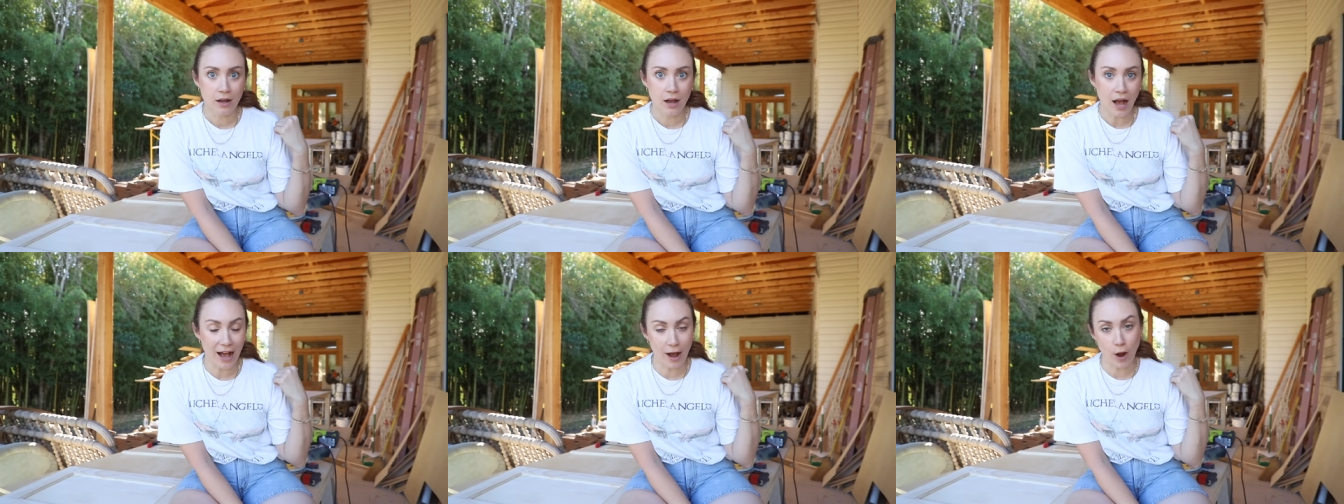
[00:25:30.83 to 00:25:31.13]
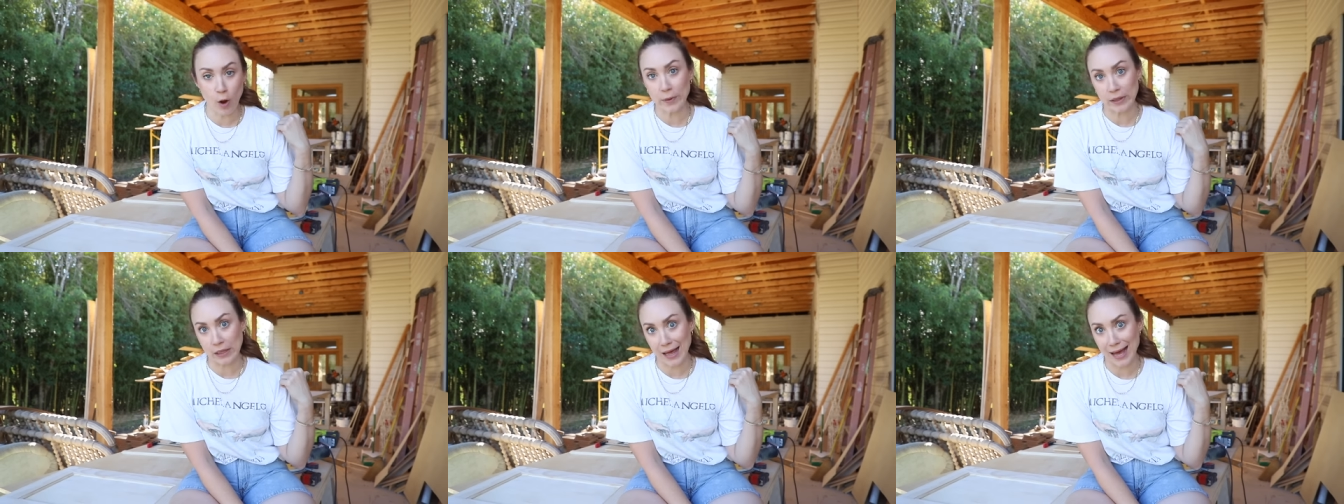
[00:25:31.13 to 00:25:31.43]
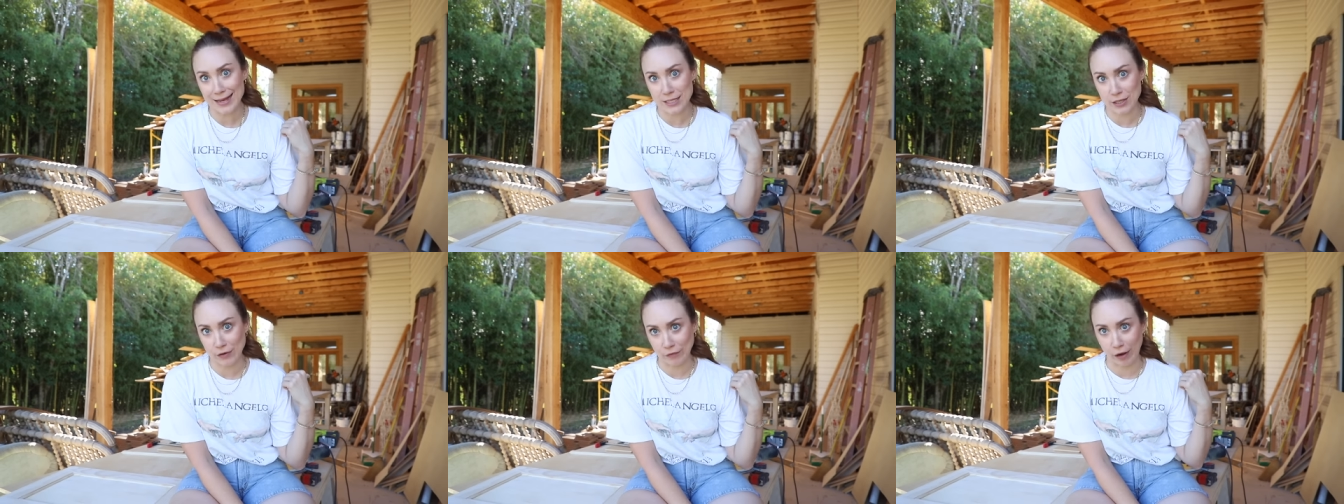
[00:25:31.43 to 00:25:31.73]
I hope it
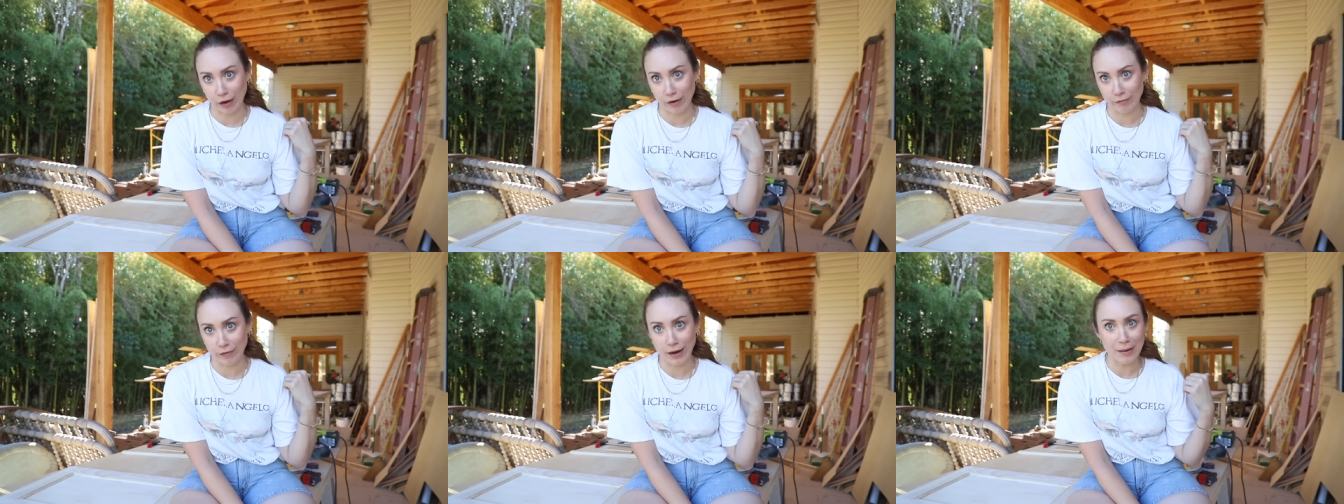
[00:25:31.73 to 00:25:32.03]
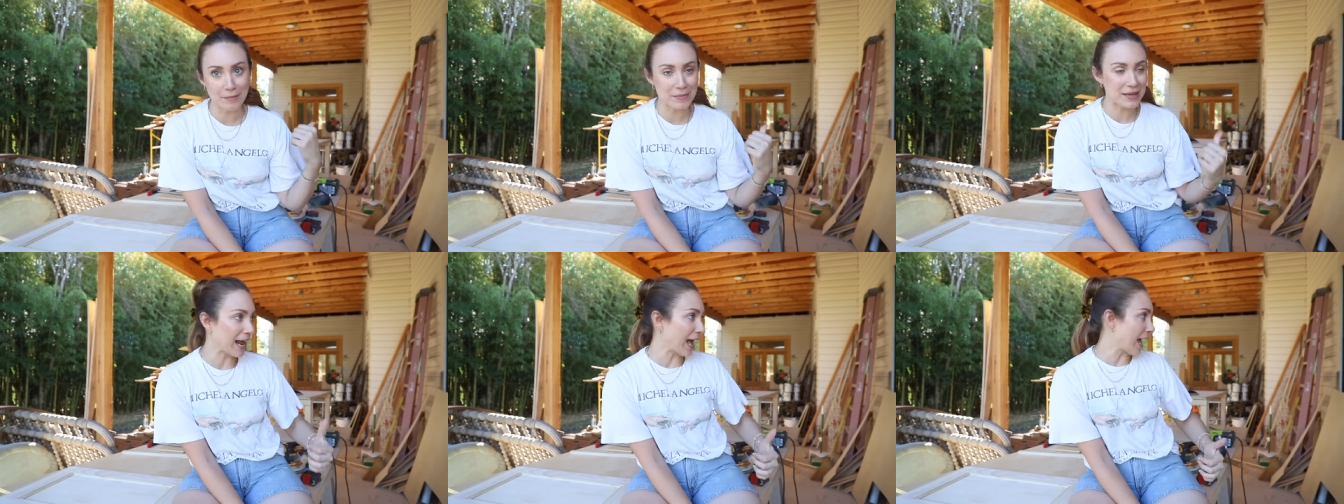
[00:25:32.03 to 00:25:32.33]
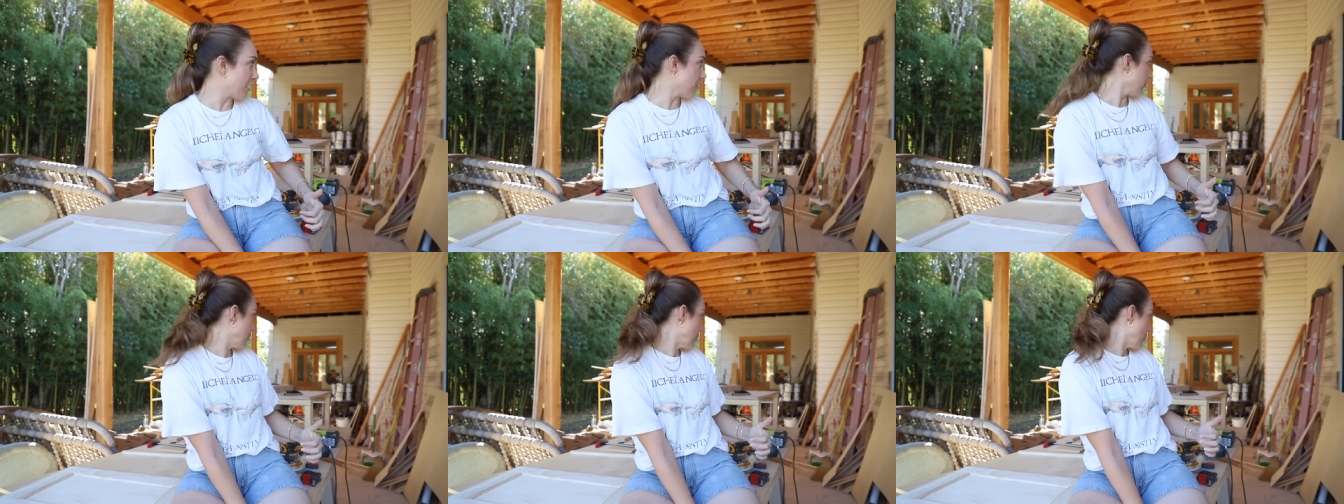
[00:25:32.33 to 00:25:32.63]
lasts forever. I mean,
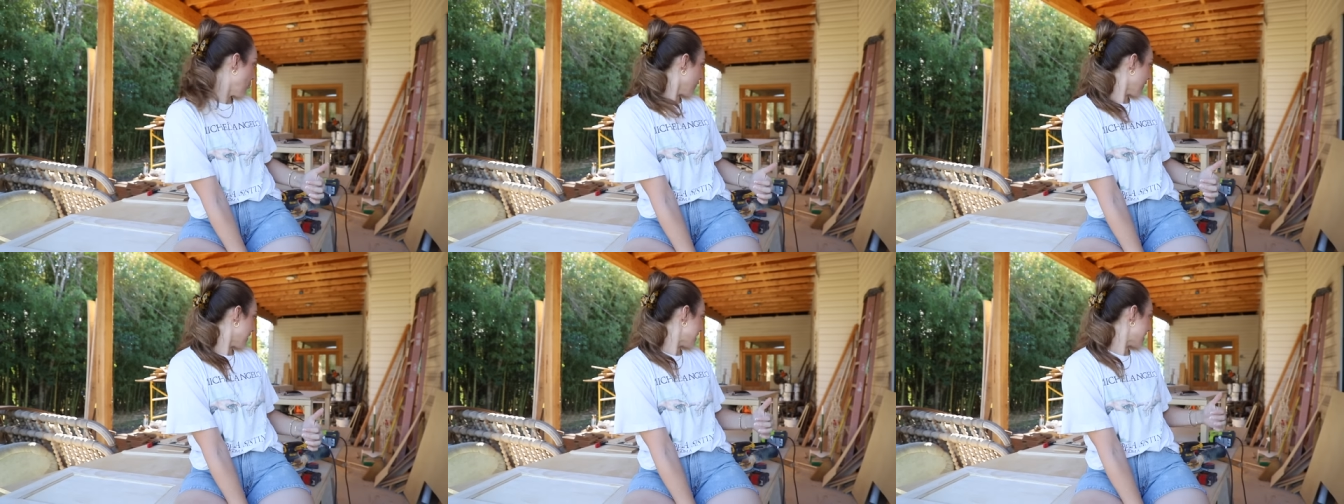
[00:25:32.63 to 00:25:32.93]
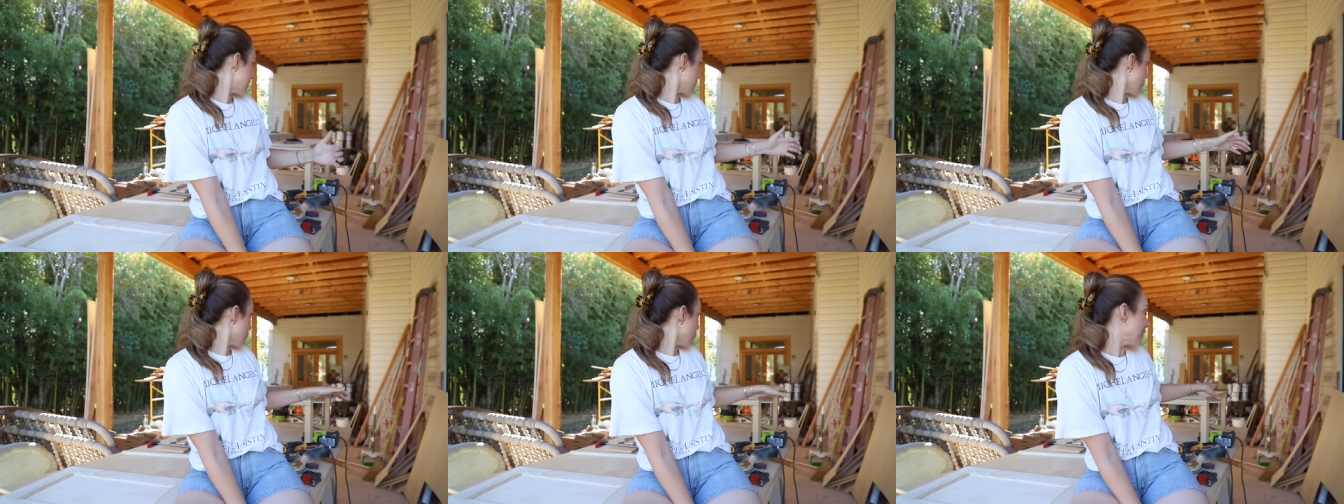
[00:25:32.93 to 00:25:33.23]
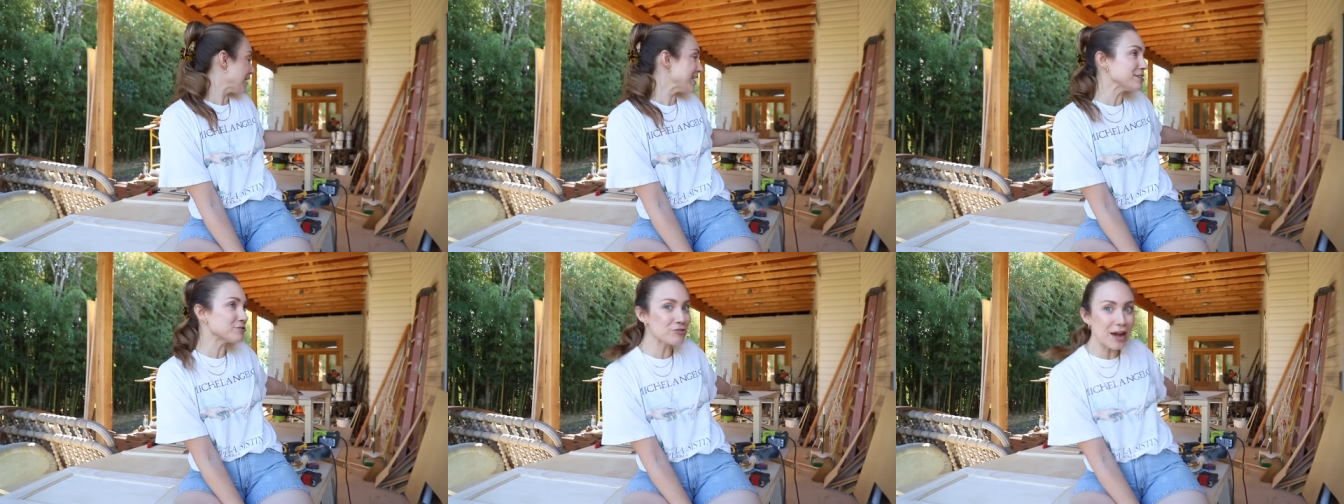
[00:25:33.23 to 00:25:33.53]
I don't know if I did a
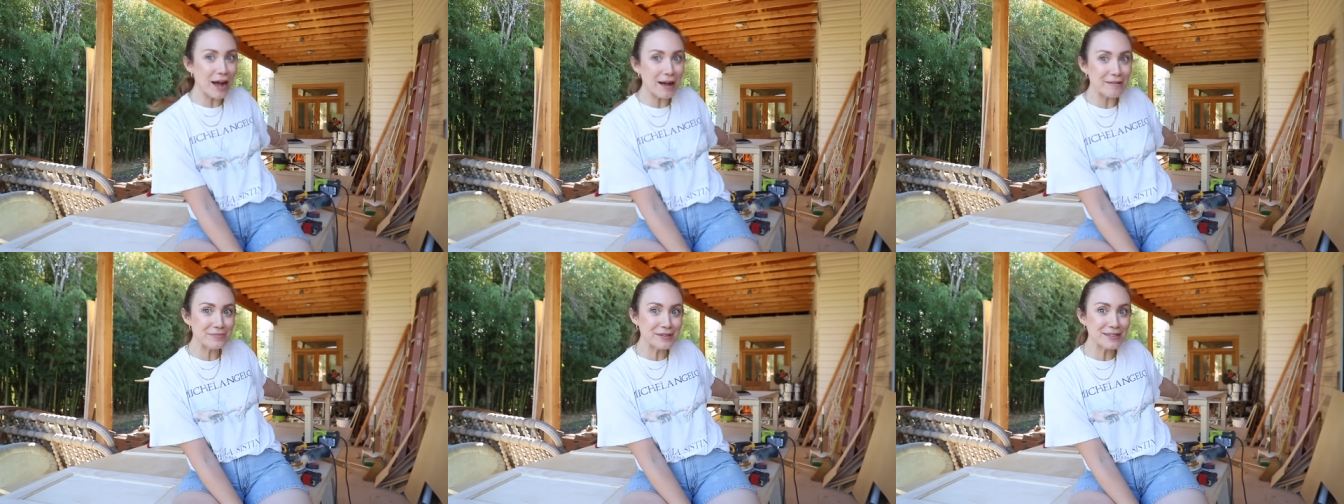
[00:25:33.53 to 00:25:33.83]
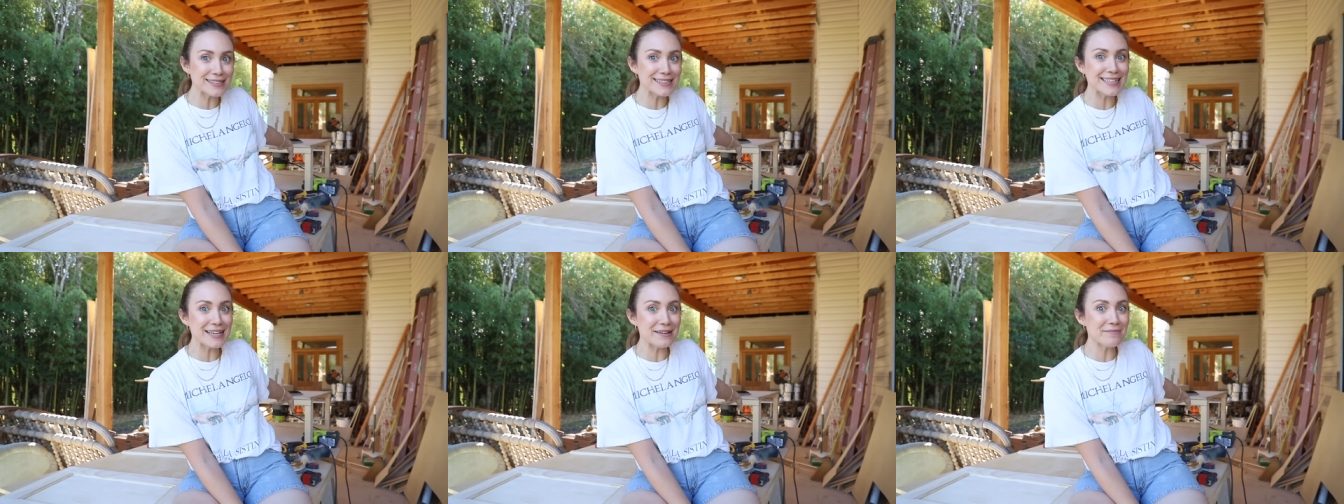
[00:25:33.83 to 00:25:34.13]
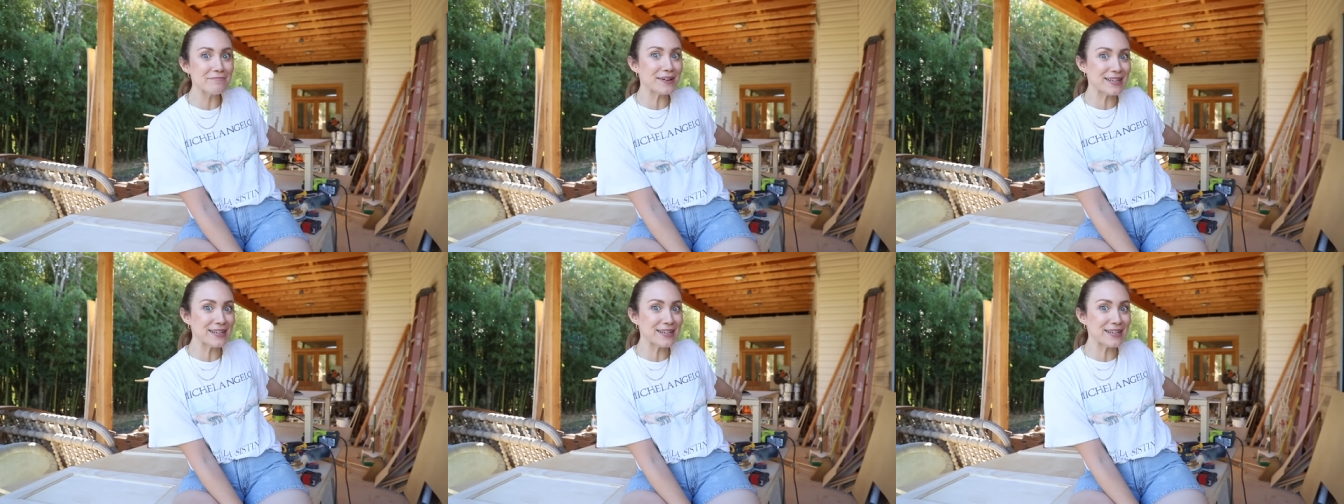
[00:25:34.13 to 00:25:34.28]
great job building it,